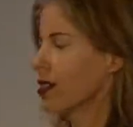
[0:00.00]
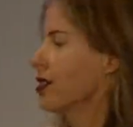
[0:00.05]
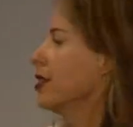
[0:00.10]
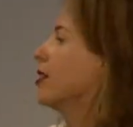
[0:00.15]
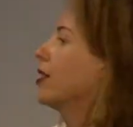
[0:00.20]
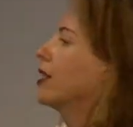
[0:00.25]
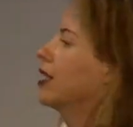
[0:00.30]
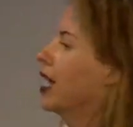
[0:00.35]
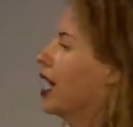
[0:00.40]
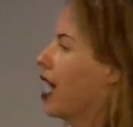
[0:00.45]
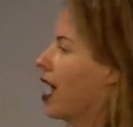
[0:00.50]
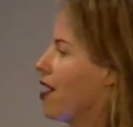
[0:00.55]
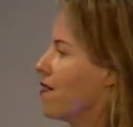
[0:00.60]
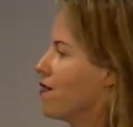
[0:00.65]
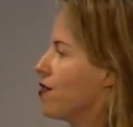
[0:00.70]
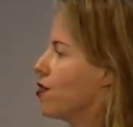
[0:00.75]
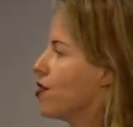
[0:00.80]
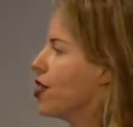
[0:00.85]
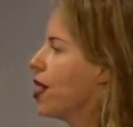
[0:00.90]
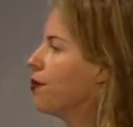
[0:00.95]
And he said, can I have
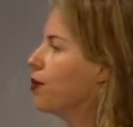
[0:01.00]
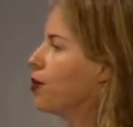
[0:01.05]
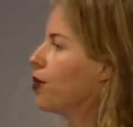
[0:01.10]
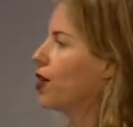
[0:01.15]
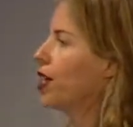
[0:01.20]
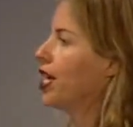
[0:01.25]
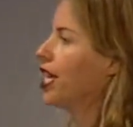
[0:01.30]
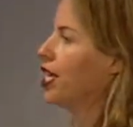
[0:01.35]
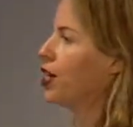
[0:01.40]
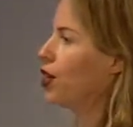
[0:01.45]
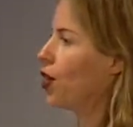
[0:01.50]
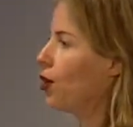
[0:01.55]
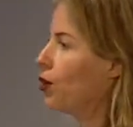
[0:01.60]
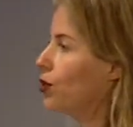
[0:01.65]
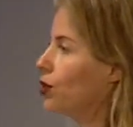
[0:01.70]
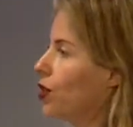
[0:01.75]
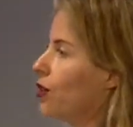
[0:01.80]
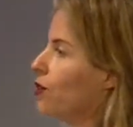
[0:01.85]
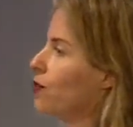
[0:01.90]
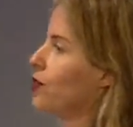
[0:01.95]
your number? And he
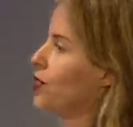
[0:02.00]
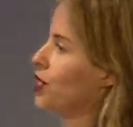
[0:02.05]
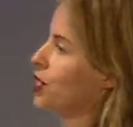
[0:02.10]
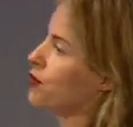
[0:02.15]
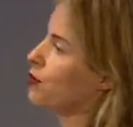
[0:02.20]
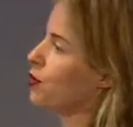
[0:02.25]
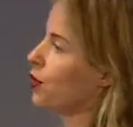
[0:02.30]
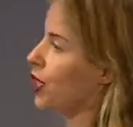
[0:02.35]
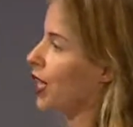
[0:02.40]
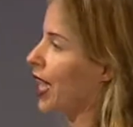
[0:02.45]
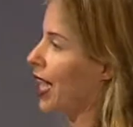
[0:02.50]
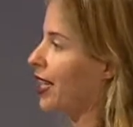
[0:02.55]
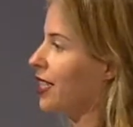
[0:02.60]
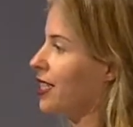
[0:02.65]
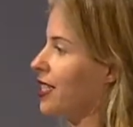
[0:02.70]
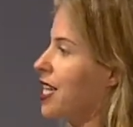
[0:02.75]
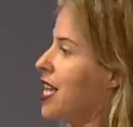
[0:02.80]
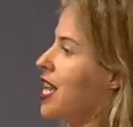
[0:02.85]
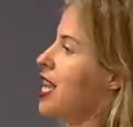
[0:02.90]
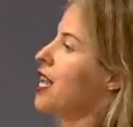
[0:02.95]
goes over to the bookcase.